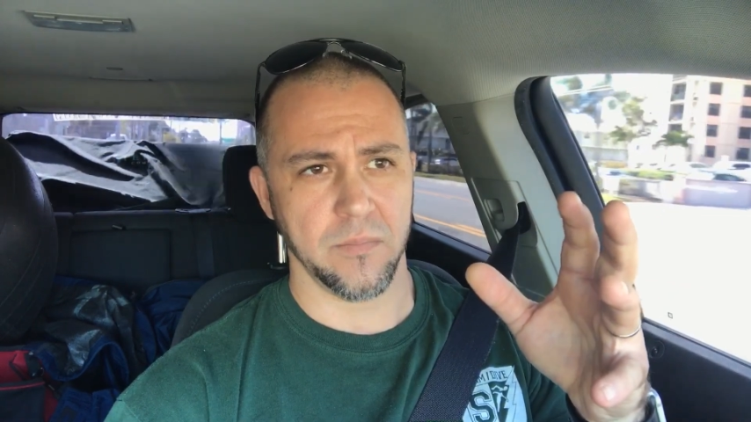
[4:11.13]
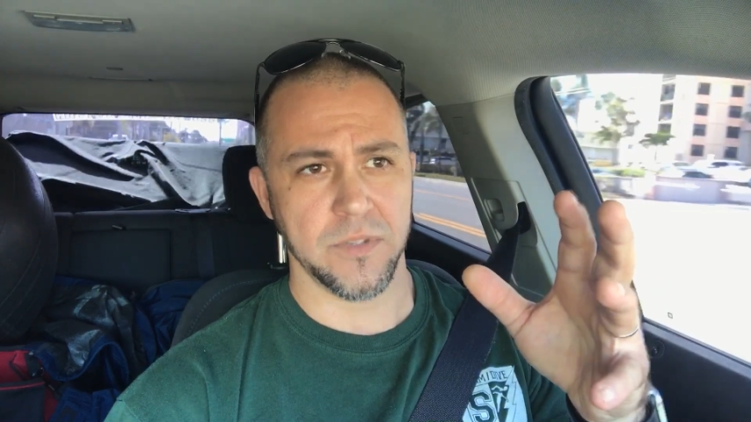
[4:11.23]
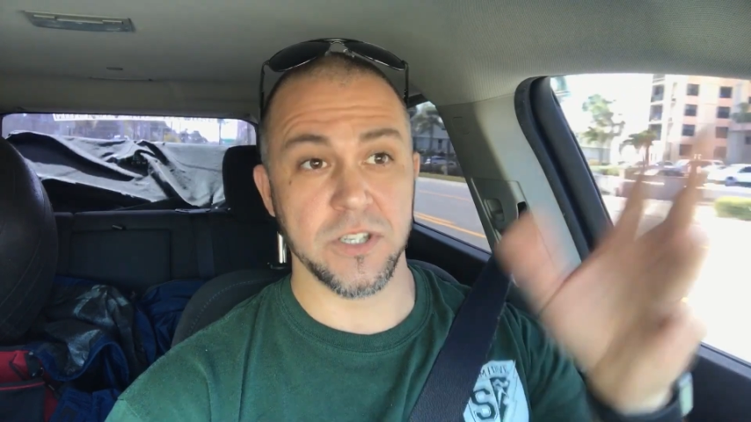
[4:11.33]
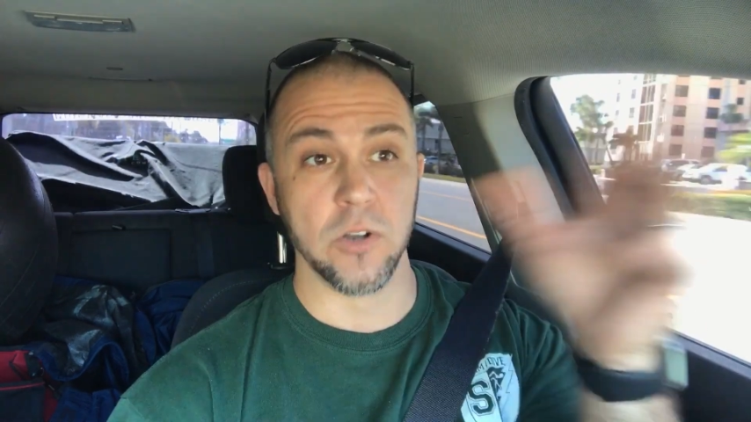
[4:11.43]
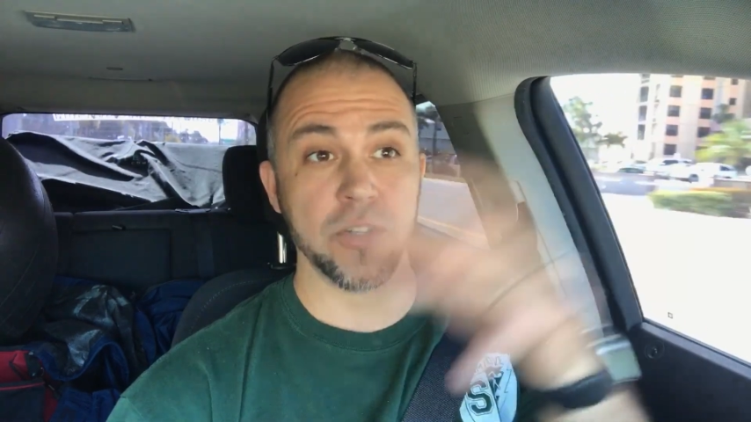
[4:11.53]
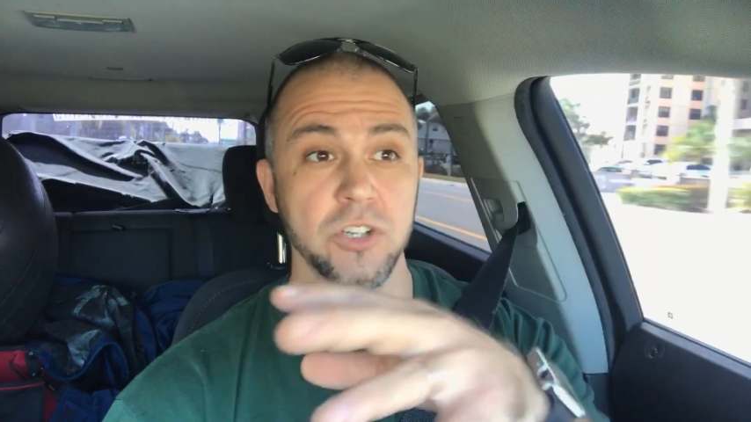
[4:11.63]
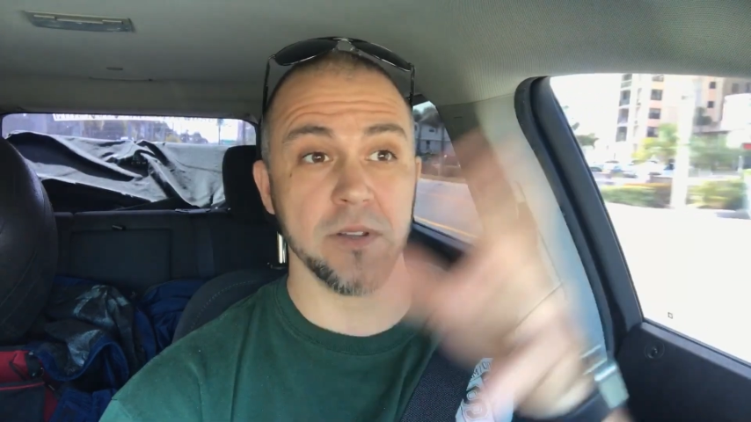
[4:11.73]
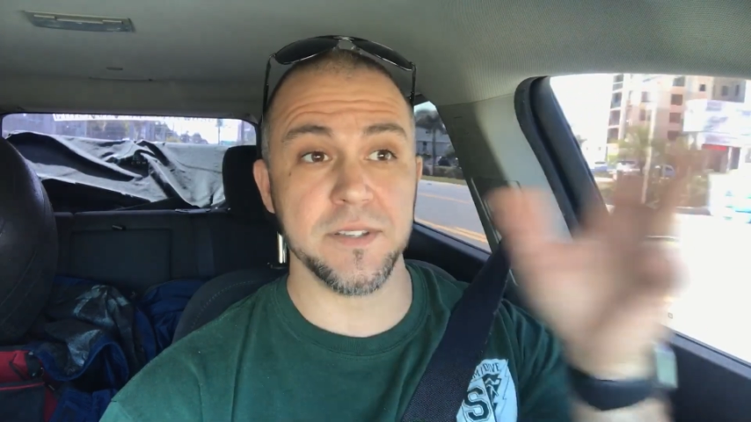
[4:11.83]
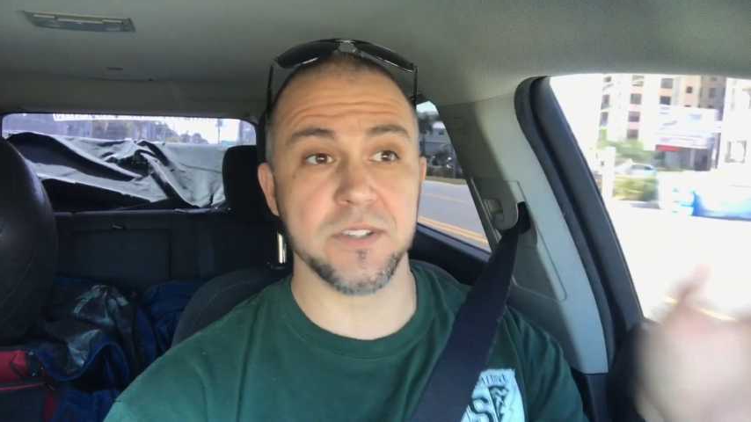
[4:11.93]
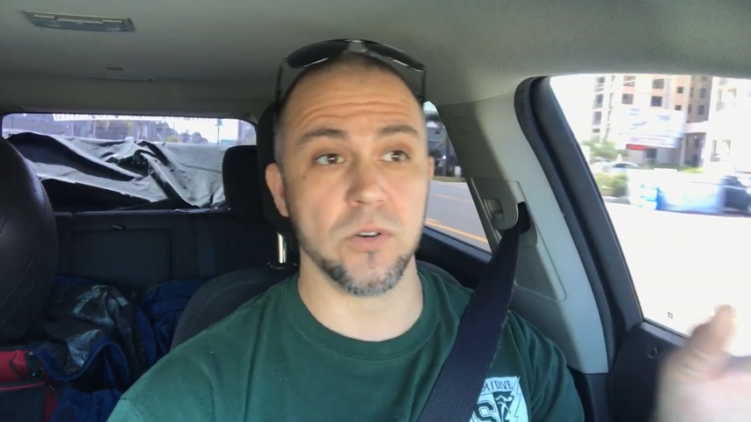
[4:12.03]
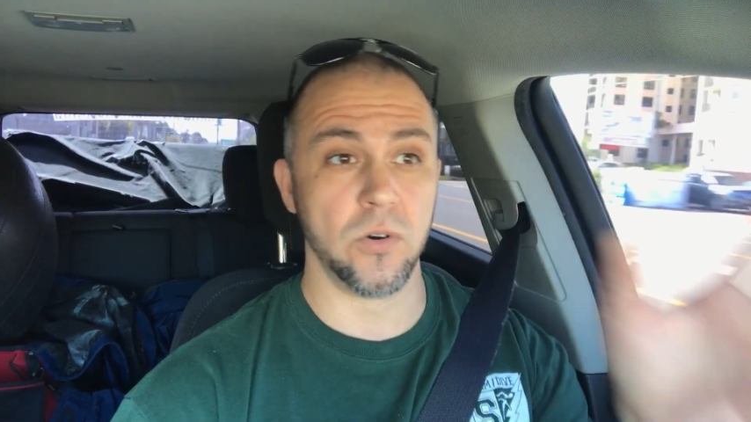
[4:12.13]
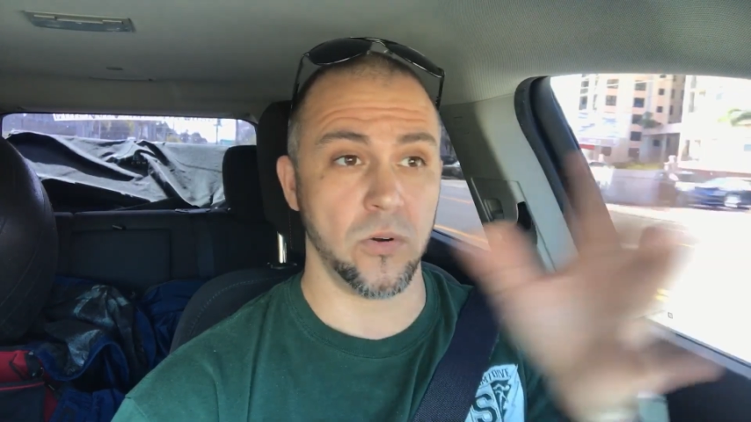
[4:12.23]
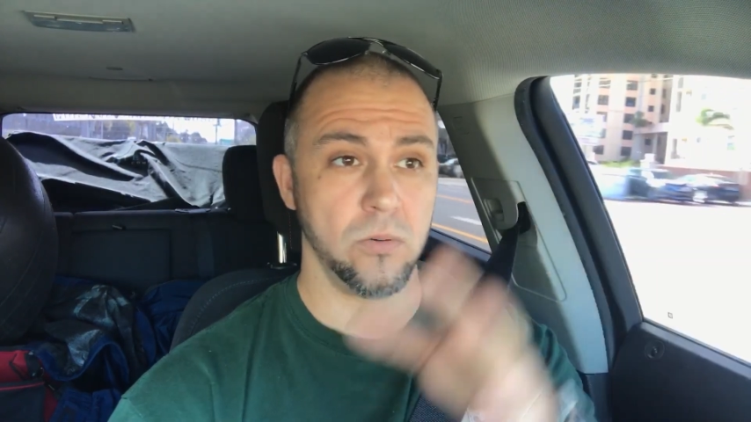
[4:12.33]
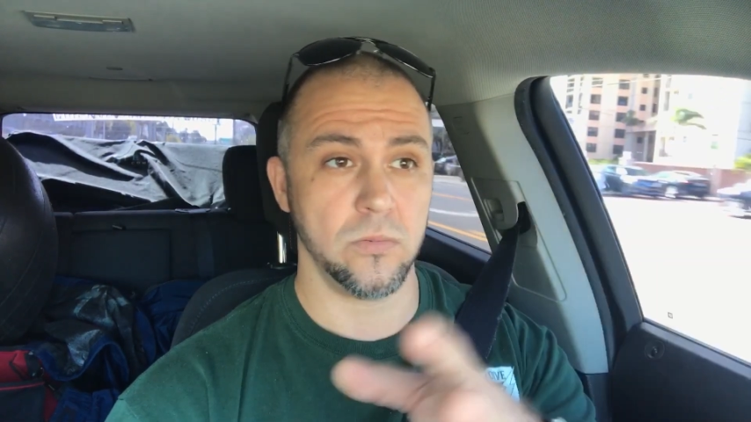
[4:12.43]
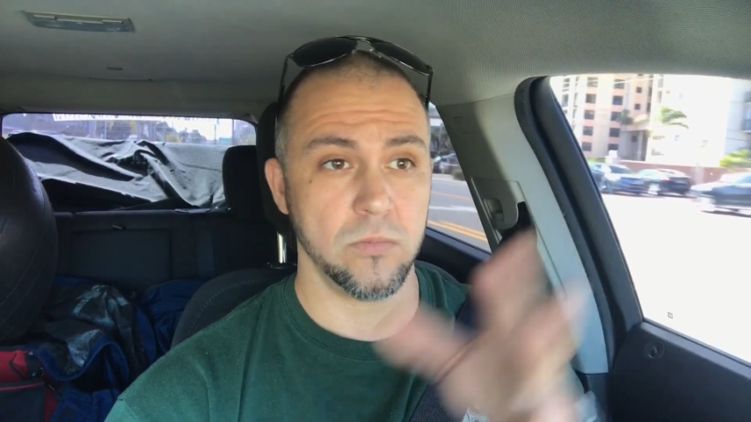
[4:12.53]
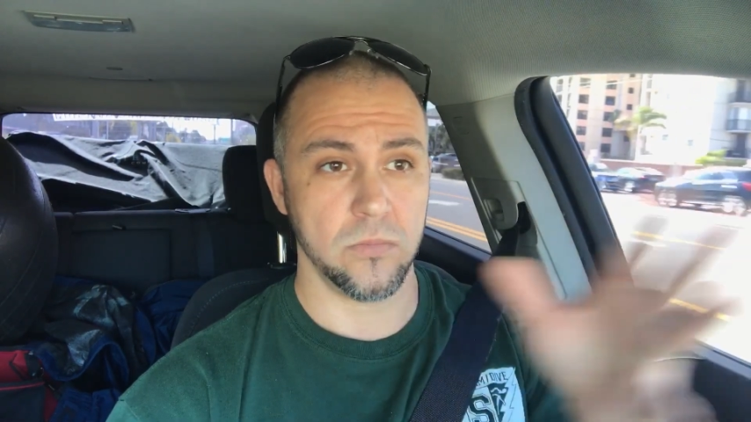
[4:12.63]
social and school,